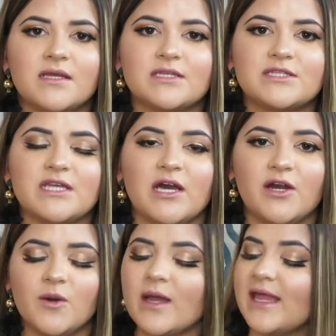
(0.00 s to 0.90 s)

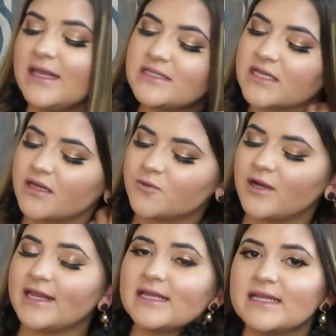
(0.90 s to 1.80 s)
So it is a good
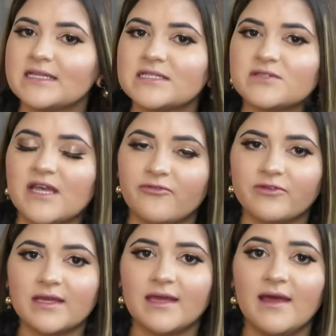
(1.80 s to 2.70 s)
one. It is
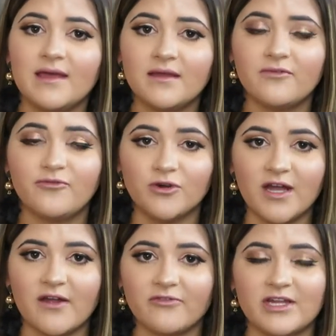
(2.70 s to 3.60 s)
definitely full
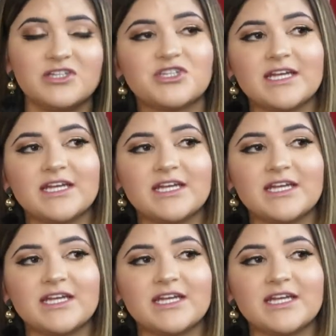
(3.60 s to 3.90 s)
coverage.